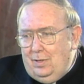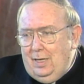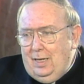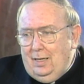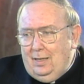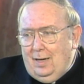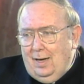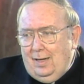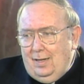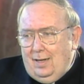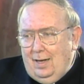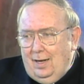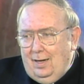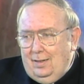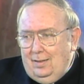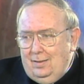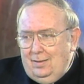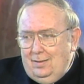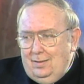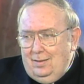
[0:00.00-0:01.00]
think like that.
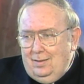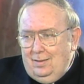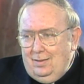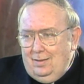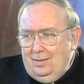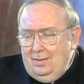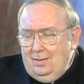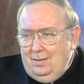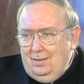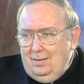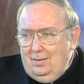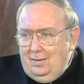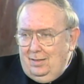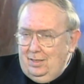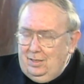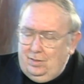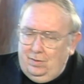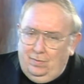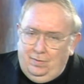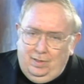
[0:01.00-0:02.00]

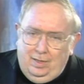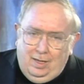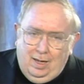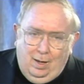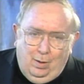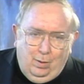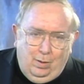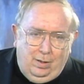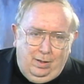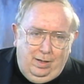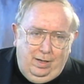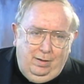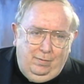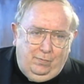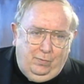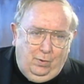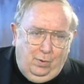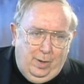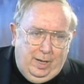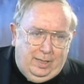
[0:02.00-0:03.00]
Because of our
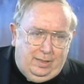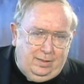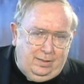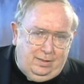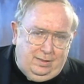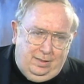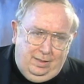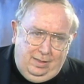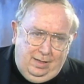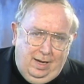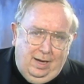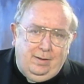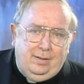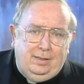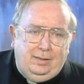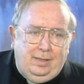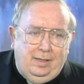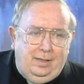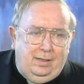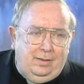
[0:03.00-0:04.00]
influence
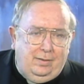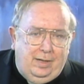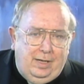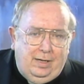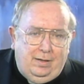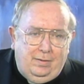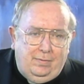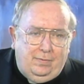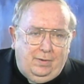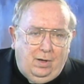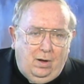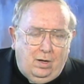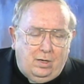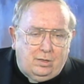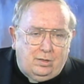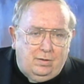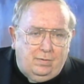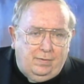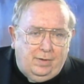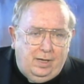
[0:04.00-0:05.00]
inheriting Greek
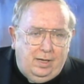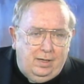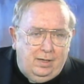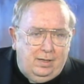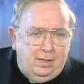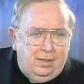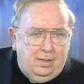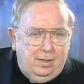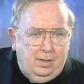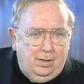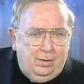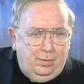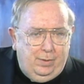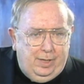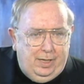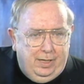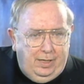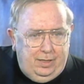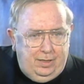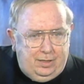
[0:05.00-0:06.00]
philosophy,
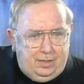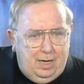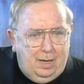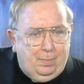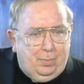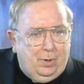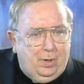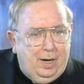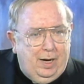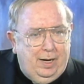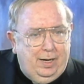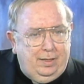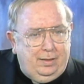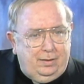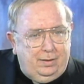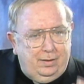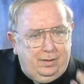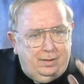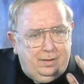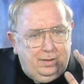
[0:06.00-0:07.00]
we separate
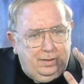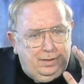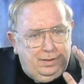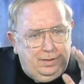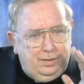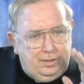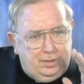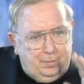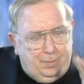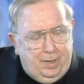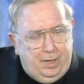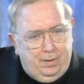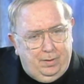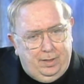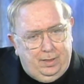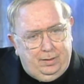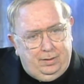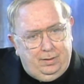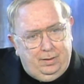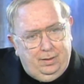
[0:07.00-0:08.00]
the
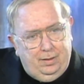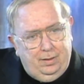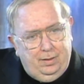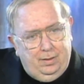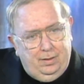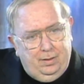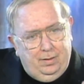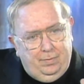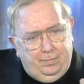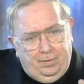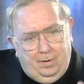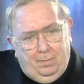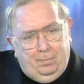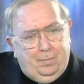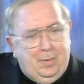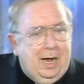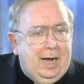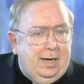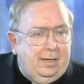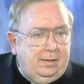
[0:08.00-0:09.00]
spirit from
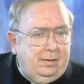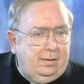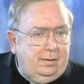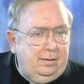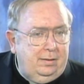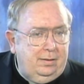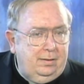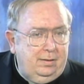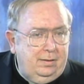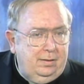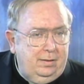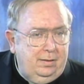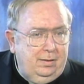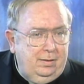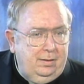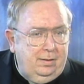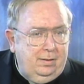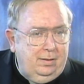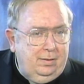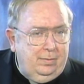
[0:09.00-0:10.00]
matter.
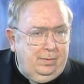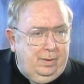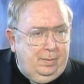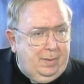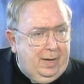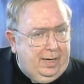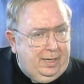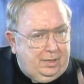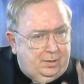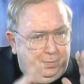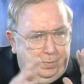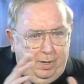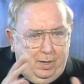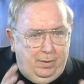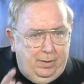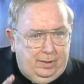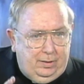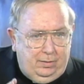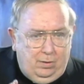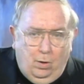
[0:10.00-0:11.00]
We make
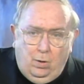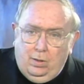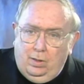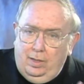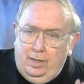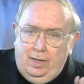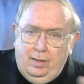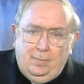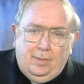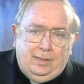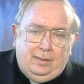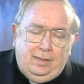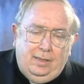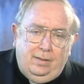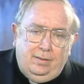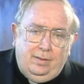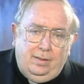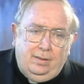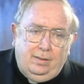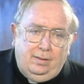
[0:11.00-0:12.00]
spirit totally
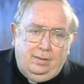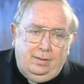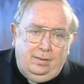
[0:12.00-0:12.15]
immaterial,